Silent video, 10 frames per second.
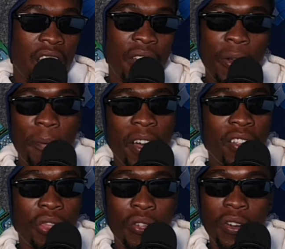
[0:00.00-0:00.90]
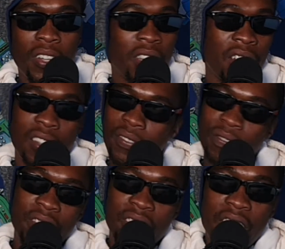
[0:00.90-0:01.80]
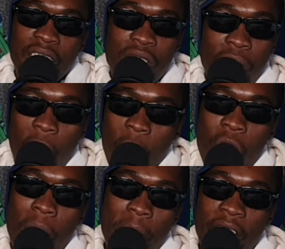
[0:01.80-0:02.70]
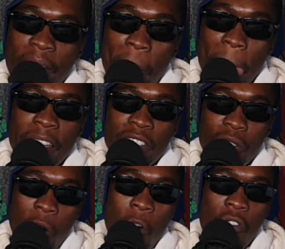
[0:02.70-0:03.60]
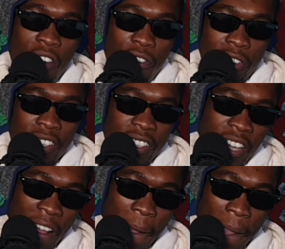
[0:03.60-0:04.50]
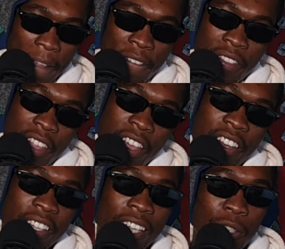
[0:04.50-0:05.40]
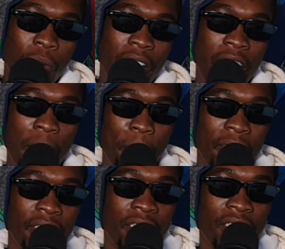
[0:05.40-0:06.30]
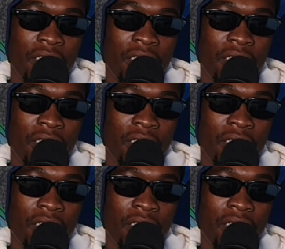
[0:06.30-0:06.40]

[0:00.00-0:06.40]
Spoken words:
Everybody thought it's over, man. It's over for this guy. And guess what happened?